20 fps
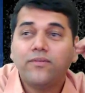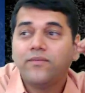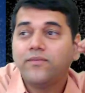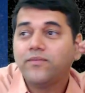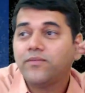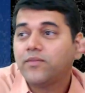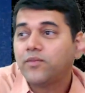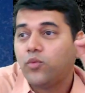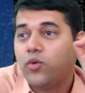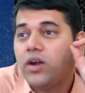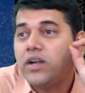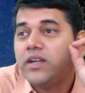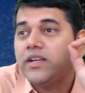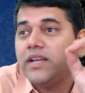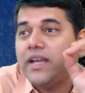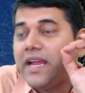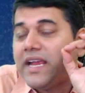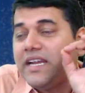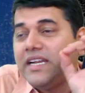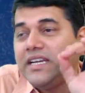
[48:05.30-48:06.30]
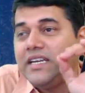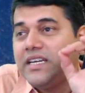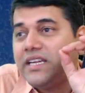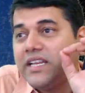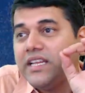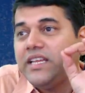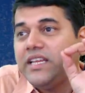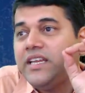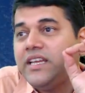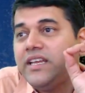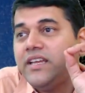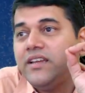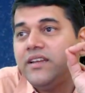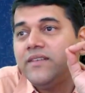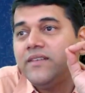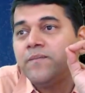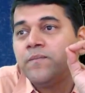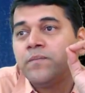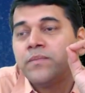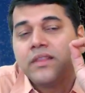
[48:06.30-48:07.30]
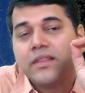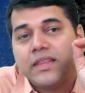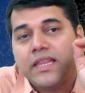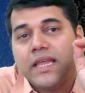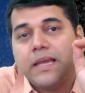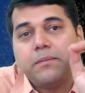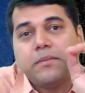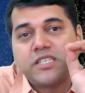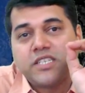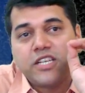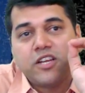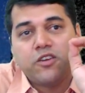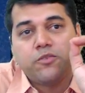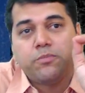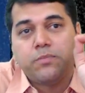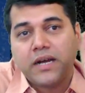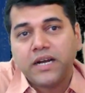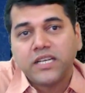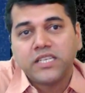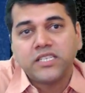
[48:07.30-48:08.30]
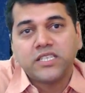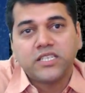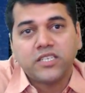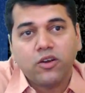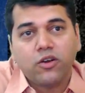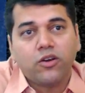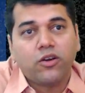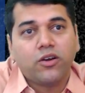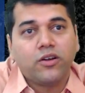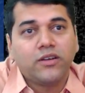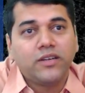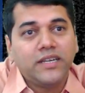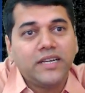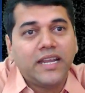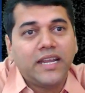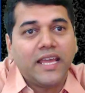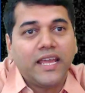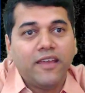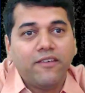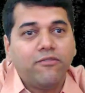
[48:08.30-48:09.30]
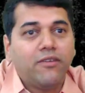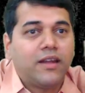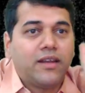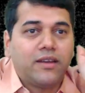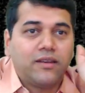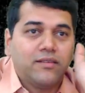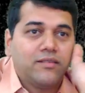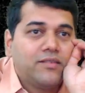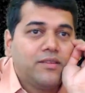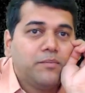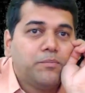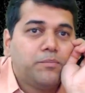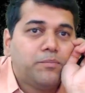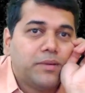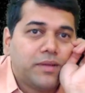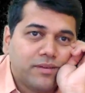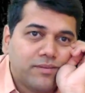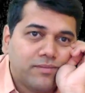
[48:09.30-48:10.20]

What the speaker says: What entry they must have passed on day 1? Simple.